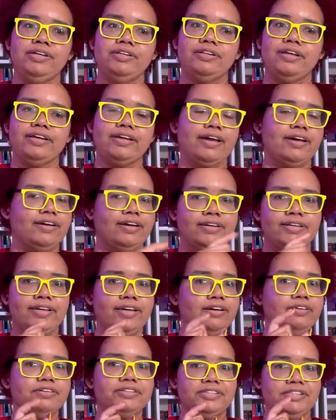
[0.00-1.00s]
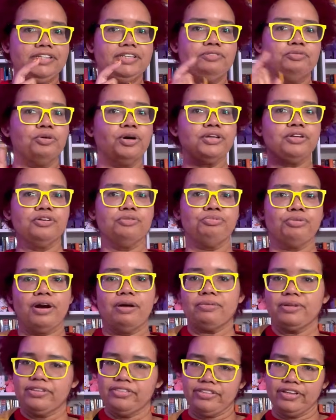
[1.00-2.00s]
Like, I guarantee what you're
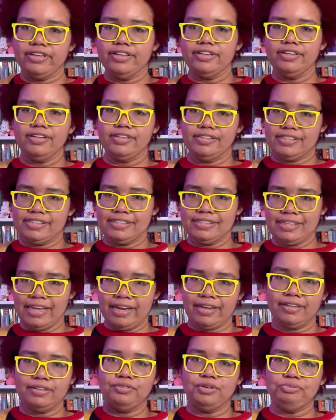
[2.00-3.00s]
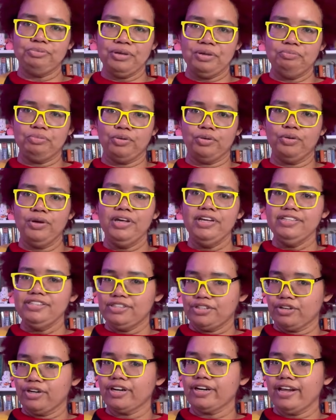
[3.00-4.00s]
probably thinking is exactly what people
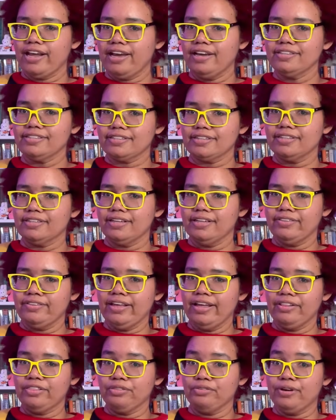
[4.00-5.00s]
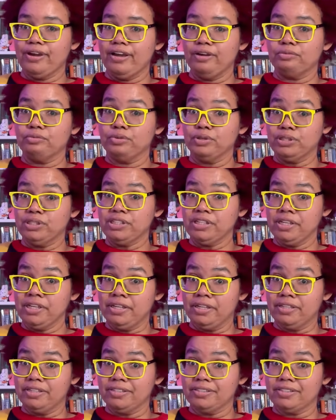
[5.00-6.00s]
started asking in that thread, which
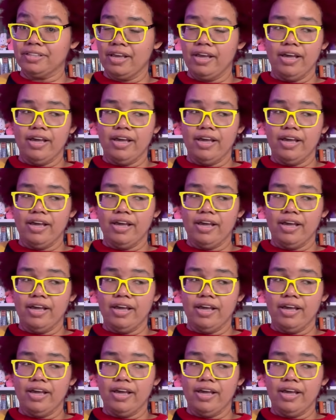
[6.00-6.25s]
is,